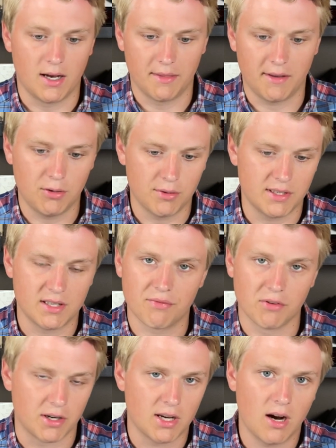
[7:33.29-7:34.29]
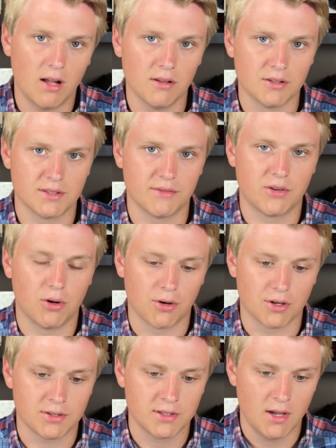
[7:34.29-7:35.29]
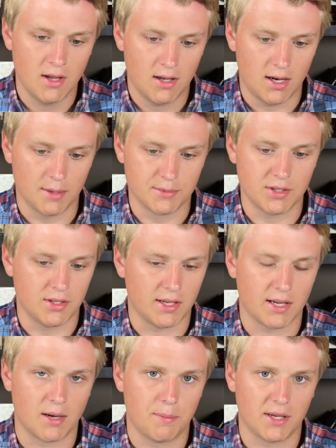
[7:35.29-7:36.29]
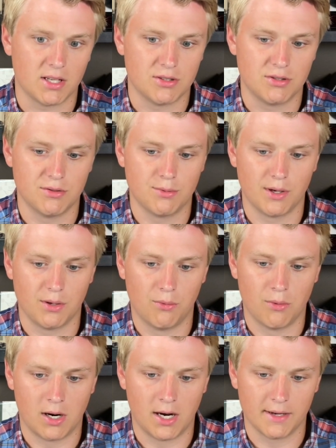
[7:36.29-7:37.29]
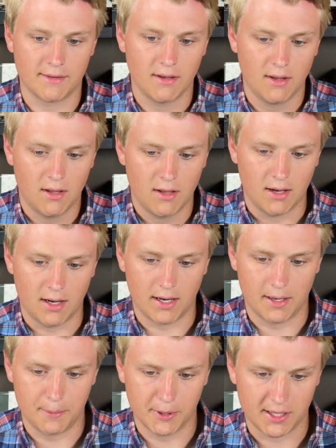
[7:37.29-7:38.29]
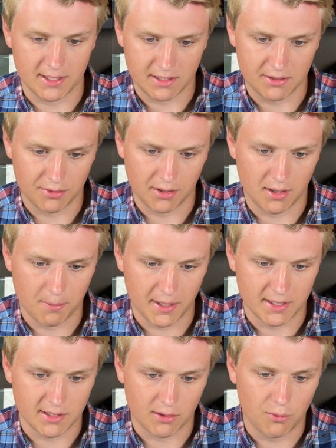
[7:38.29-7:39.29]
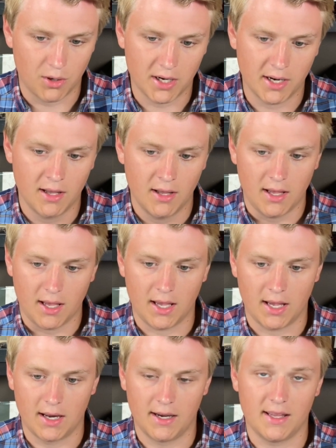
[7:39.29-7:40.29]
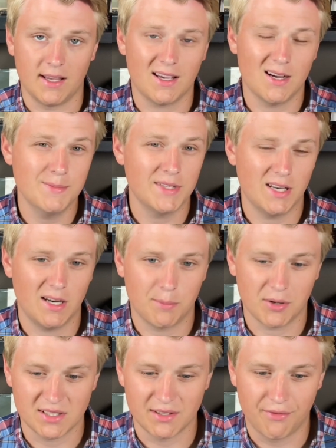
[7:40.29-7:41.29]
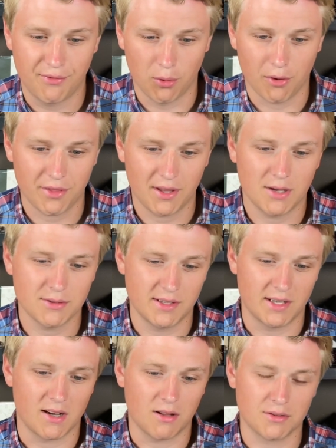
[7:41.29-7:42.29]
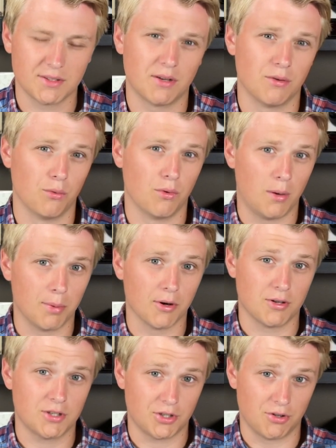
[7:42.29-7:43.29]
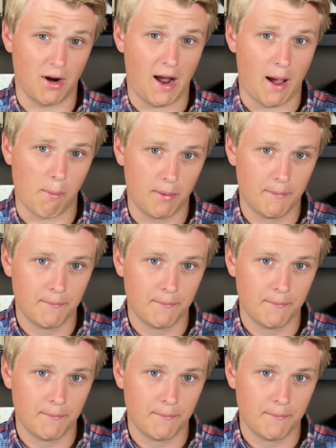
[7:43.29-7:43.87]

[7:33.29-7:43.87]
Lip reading: They do it in different colors, of course, so you can kind of pick and choose what you want. But this is really the basic one, and it comes in at a price of $4,000 on a rubber strap.